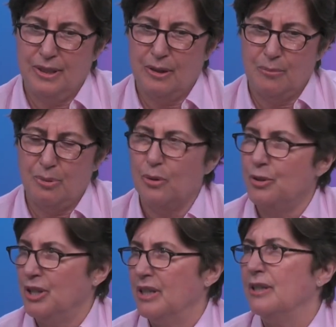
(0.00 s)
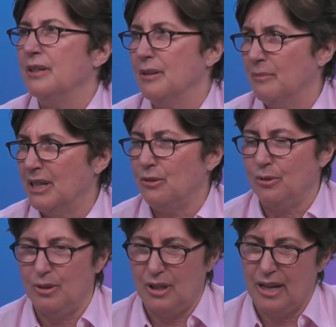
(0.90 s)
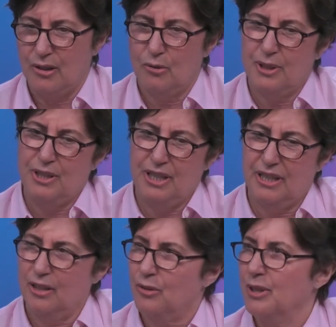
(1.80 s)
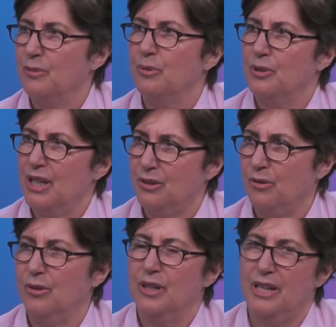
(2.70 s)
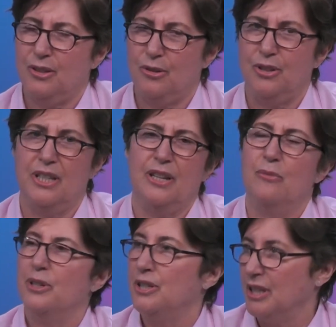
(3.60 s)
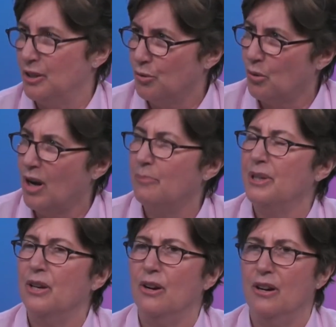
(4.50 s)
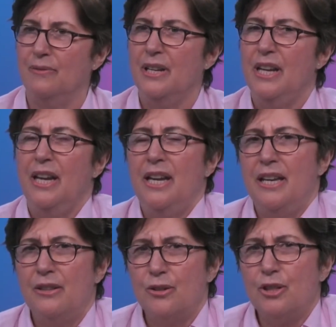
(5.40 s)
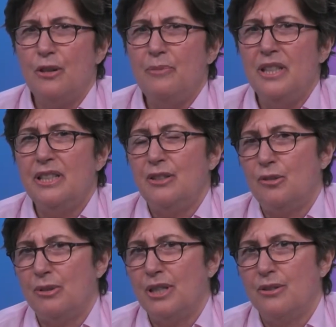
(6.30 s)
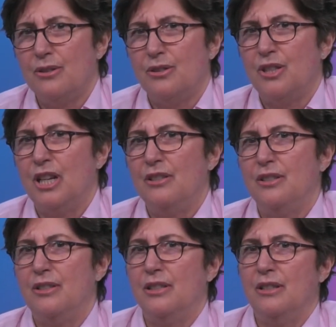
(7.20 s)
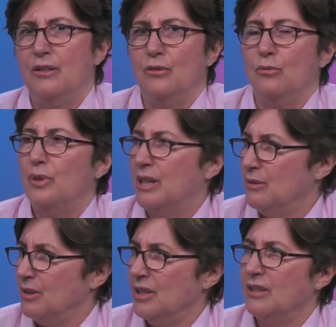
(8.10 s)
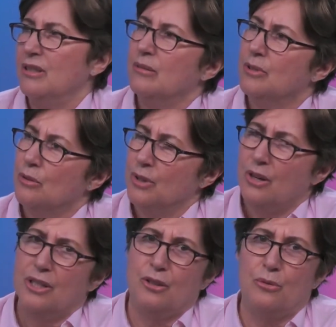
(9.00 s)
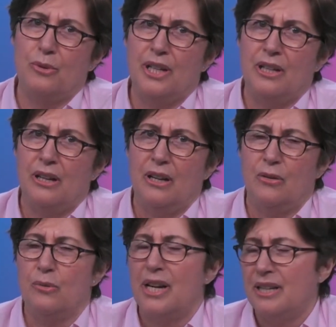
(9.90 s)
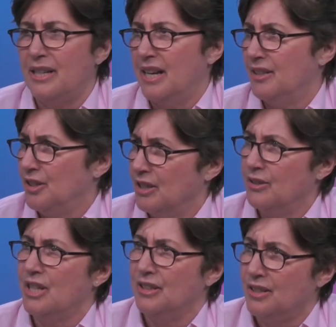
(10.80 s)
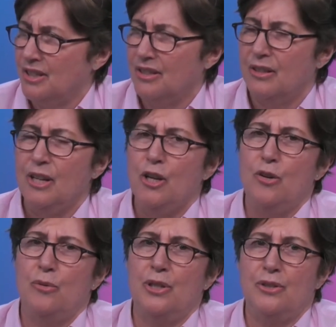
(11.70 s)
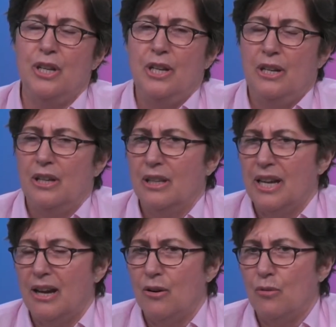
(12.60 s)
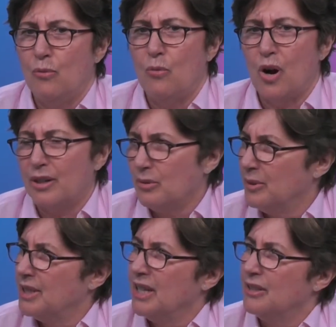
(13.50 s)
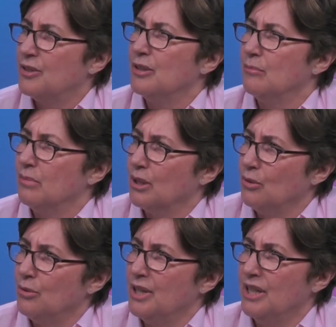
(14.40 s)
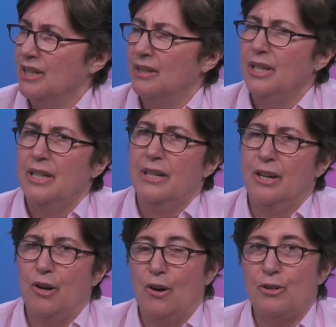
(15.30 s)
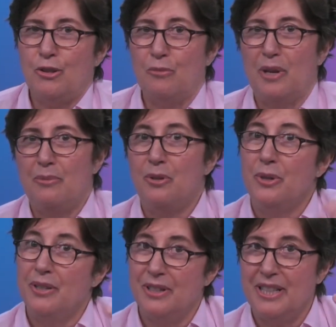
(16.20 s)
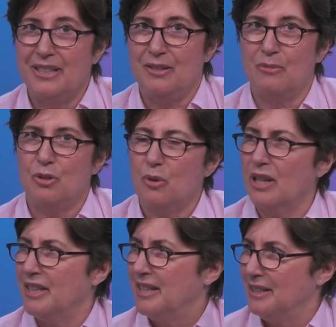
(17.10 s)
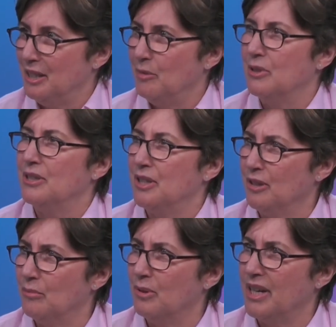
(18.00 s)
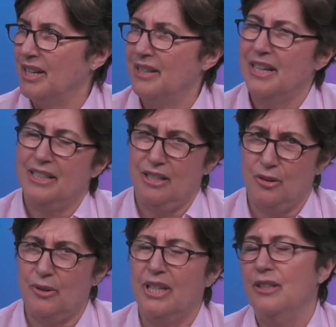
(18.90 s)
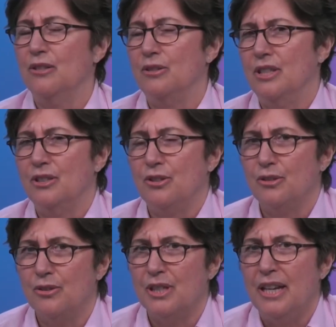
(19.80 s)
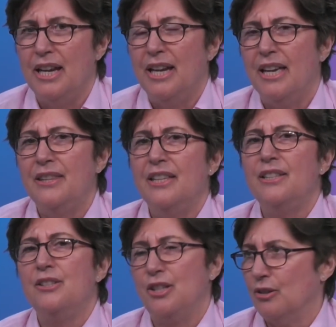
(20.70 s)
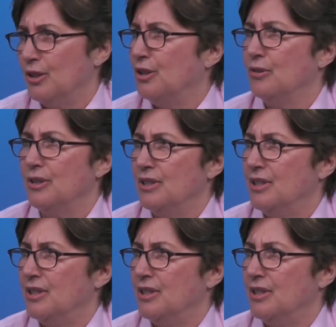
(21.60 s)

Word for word: approaching the menstrual cycle, we see an increased progesterone, estrogen, and we see a dropping off. And there's something that triggers changes in the renal system that we call the re, uh, renin-angiotensin, which allow water retention, bloating. Uh, also, maybe we even get some swelling edema to the brain that can create those issues. And then the serotonin